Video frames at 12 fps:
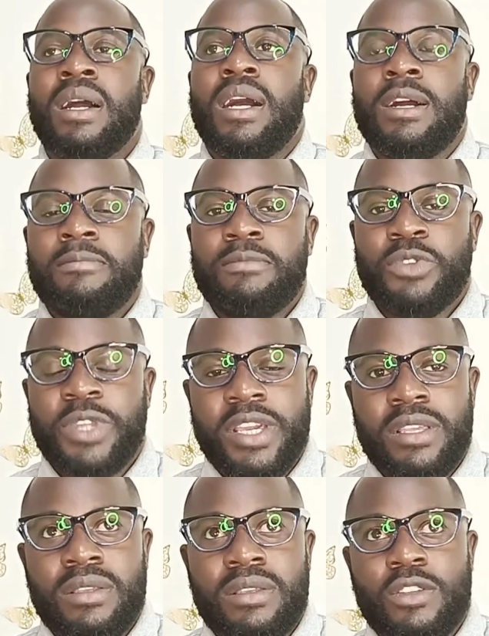Um,
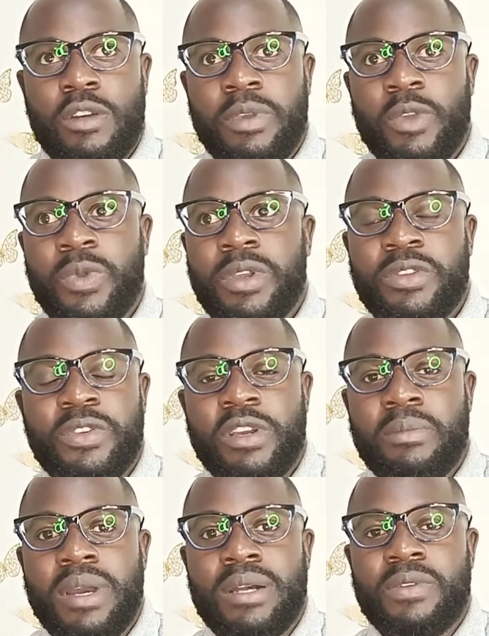today's topic, we're going to talk
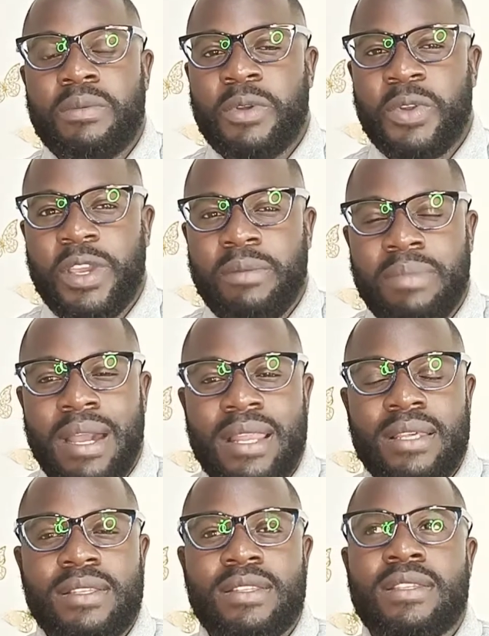about hormonal
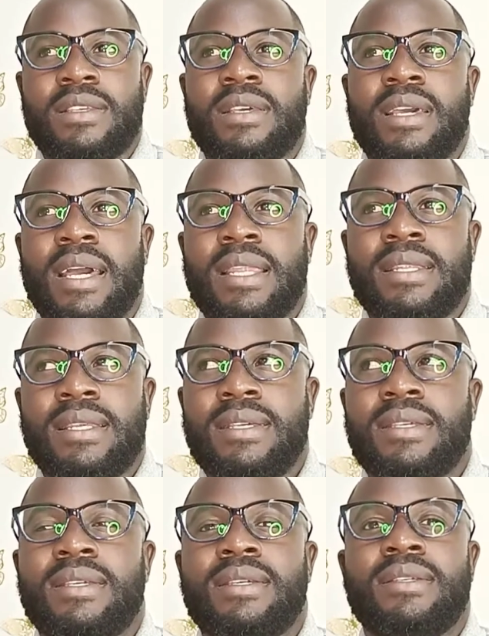imbalance. And
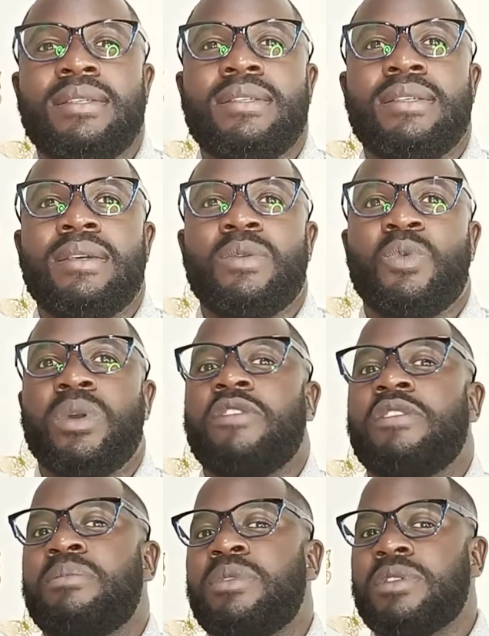this is one
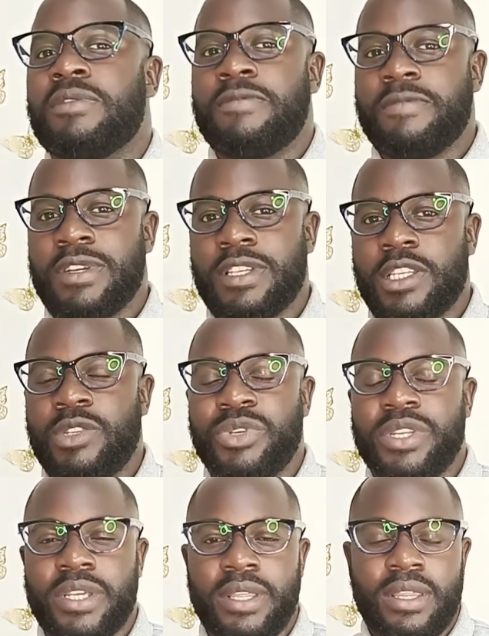of the most
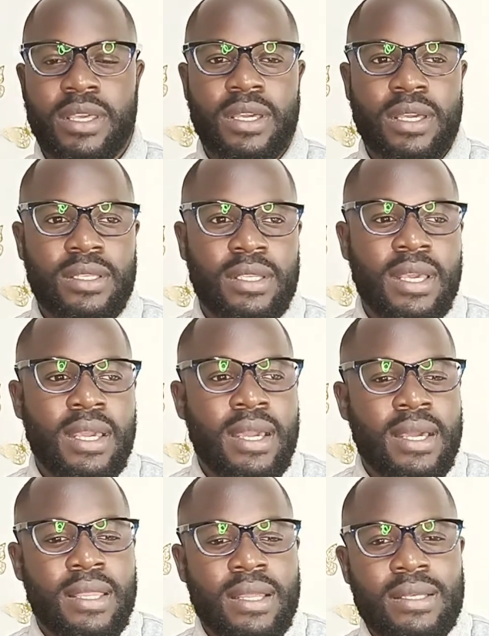frustrating things
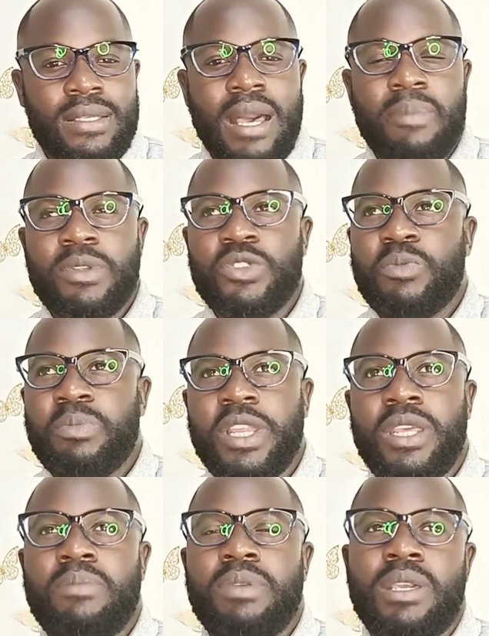that has happened to
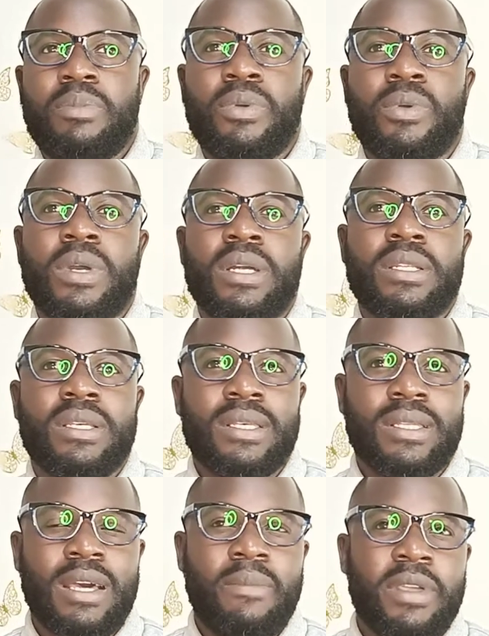many people and
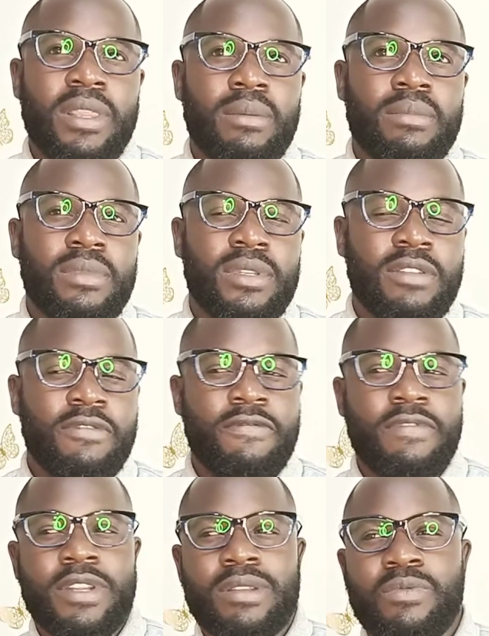disturbing them
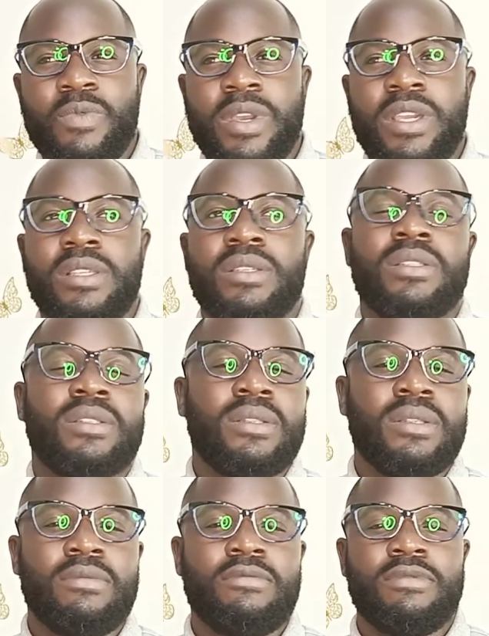different ways
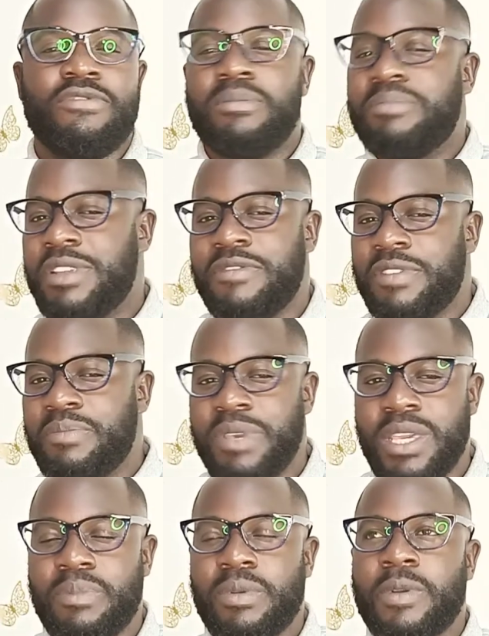from different
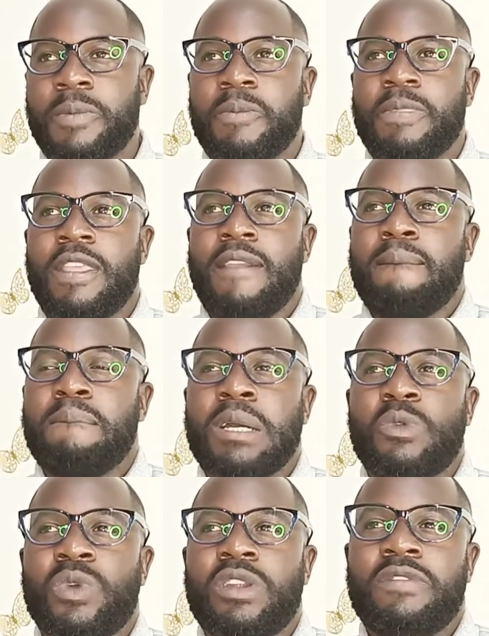people.
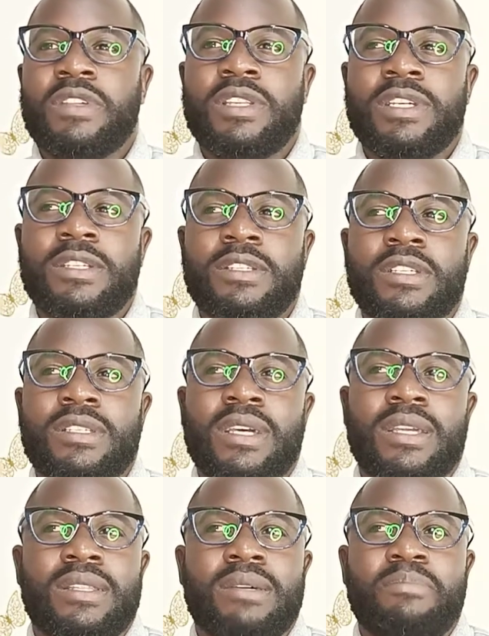But one of the dangers
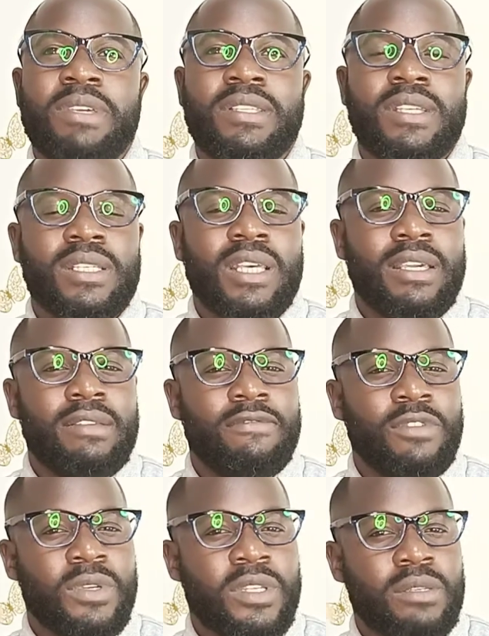and the mistakes I
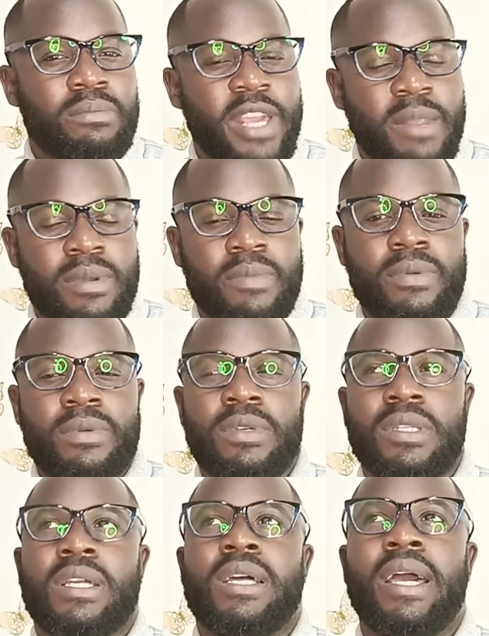notice many
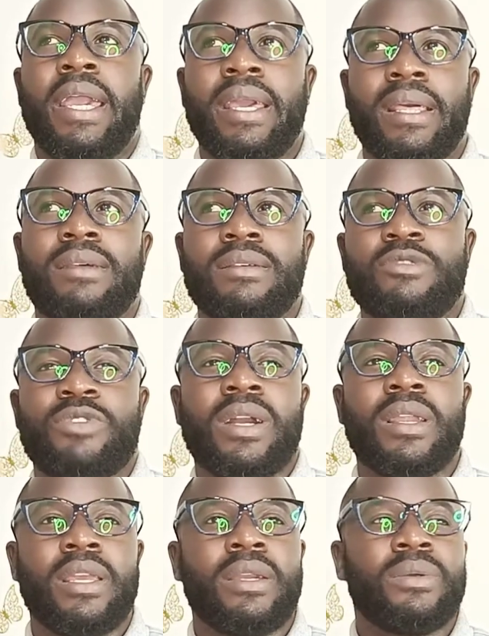people that are
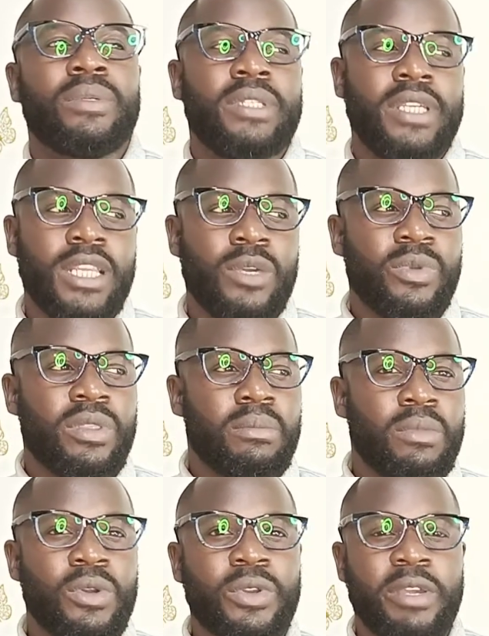struggling or dealing with
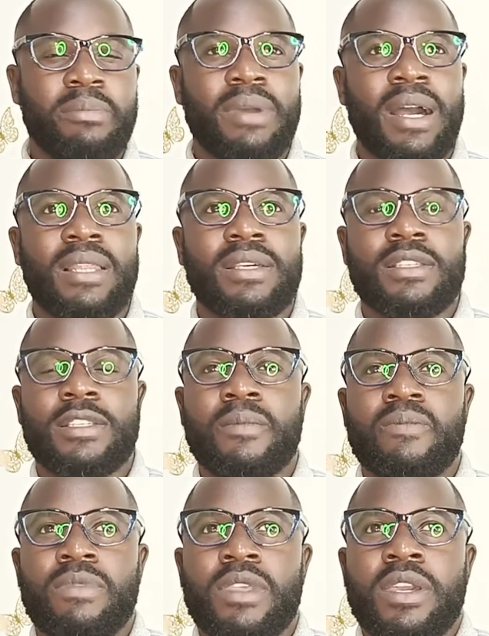hormonal imbalance
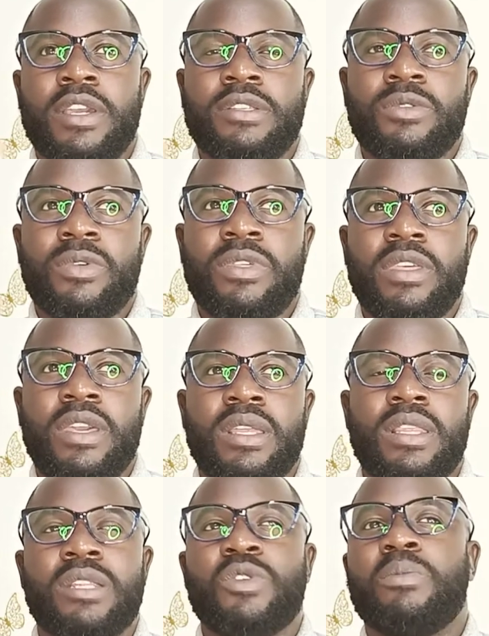is to
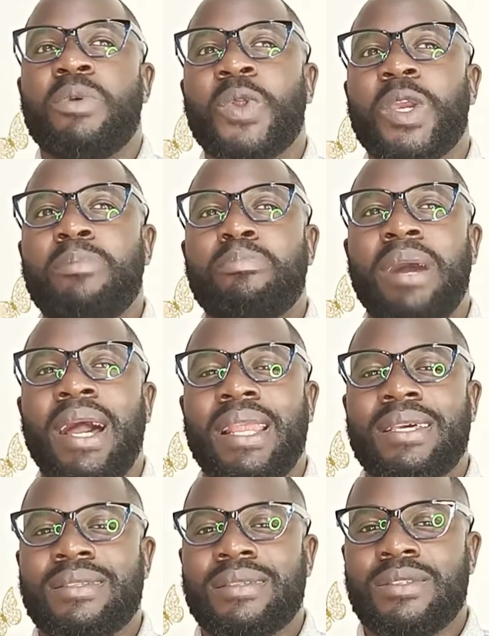think that hormonal
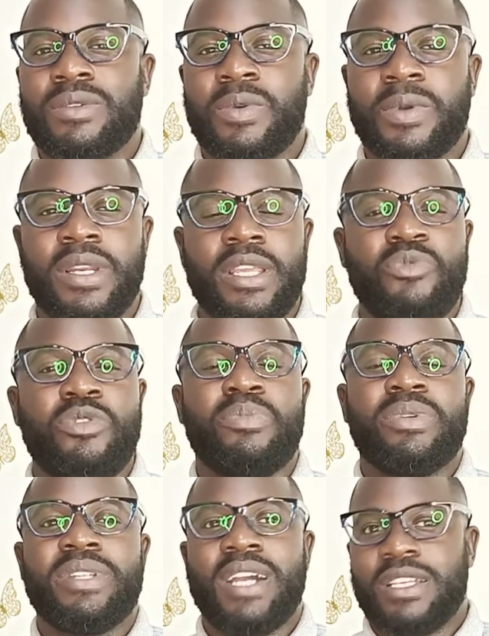imbalance is only
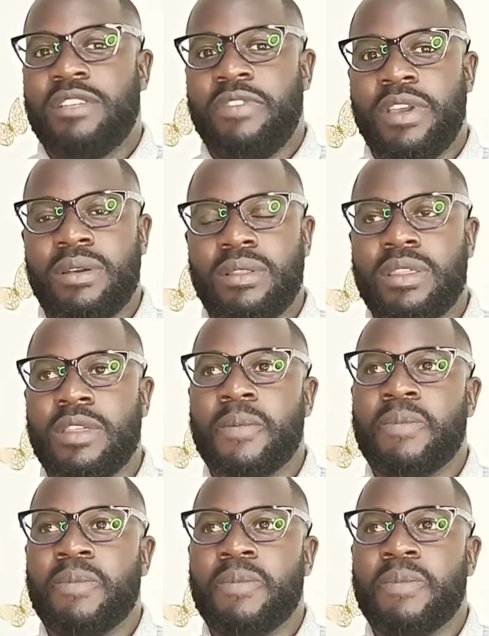reproductive health.